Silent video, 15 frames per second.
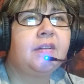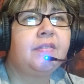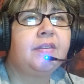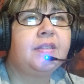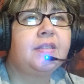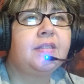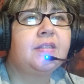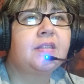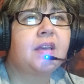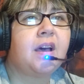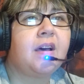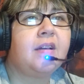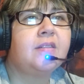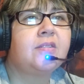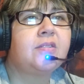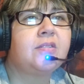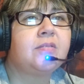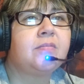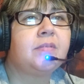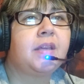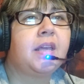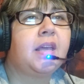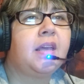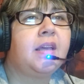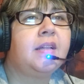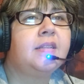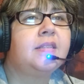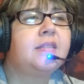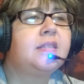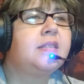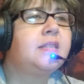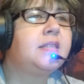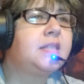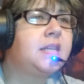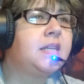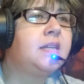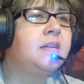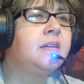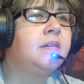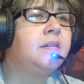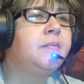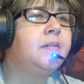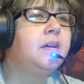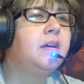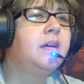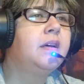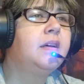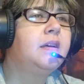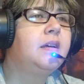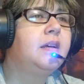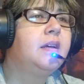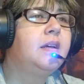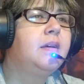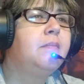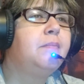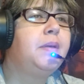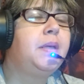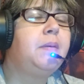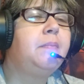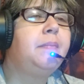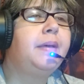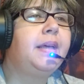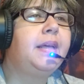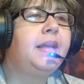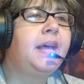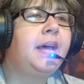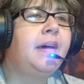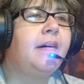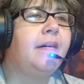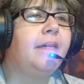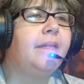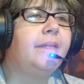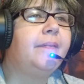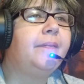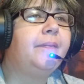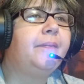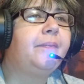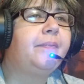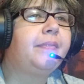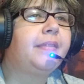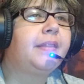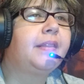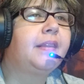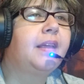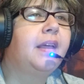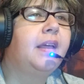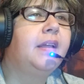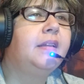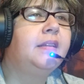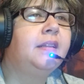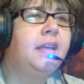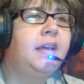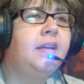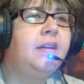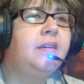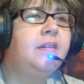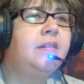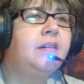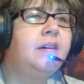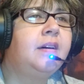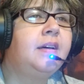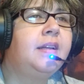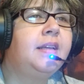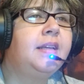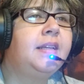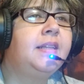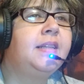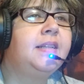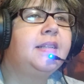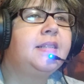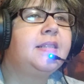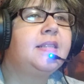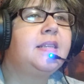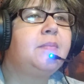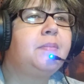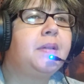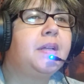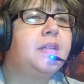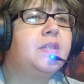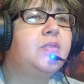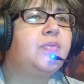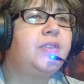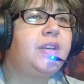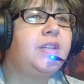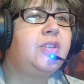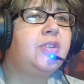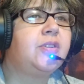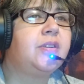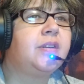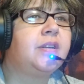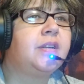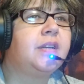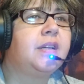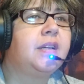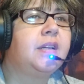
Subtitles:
of his costume can still be made out. Later on in the Disney Plus feature,